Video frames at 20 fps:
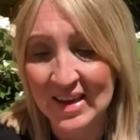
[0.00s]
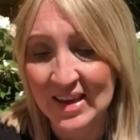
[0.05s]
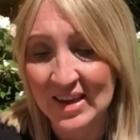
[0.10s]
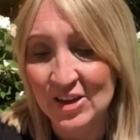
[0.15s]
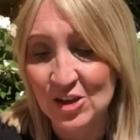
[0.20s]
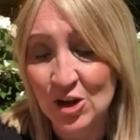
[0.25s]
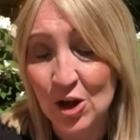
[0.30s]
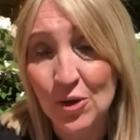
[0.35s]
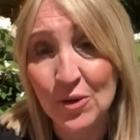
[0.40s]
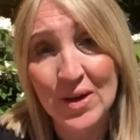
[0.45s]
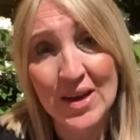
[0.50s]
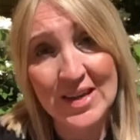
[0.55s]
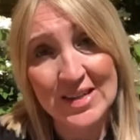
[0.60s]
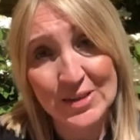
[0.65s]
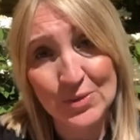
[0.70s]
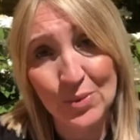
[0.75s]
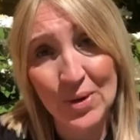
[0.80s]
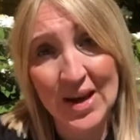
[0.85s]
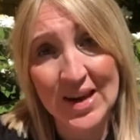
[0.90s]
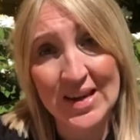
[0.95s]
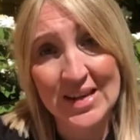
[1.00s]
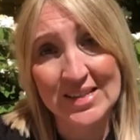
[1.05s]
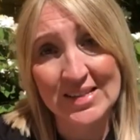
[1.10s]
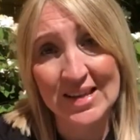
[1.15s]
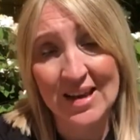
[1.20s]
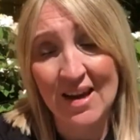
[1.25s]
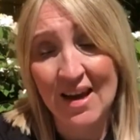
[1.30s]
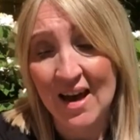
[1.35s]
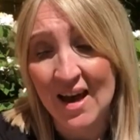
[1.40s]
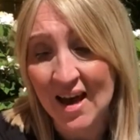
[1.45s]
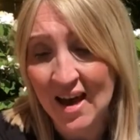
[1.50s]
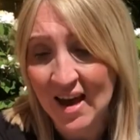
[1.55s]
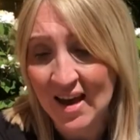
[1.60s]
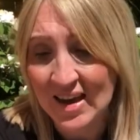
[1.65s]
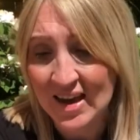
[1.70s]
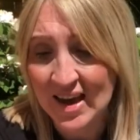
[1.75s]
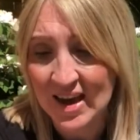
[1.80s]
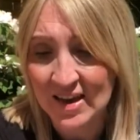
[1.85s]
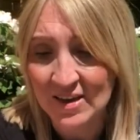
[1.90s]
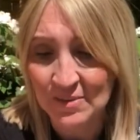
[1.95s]
Know his ways are
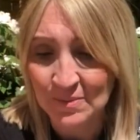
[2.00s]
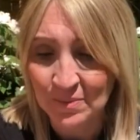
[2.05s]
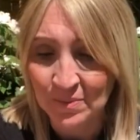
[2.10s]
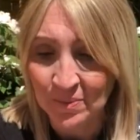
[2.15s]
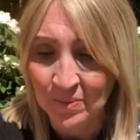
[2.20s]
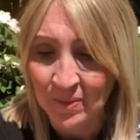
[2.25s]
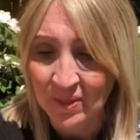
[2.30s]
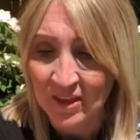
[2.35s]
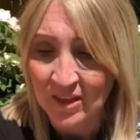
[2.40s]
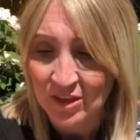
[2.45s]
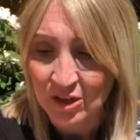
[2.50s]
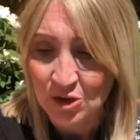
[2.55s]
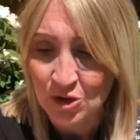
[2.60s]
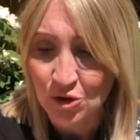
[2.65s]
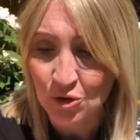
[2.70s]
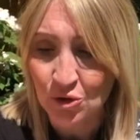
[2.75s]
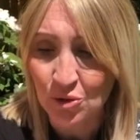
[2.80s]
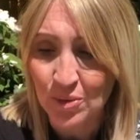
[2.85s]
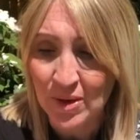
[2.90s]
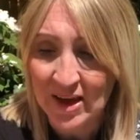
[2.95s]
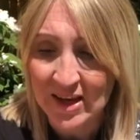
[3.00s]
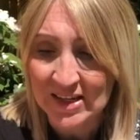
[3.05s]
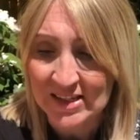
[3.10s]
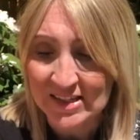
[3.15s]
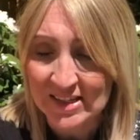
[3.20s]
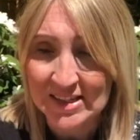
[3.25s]
higher than your ways.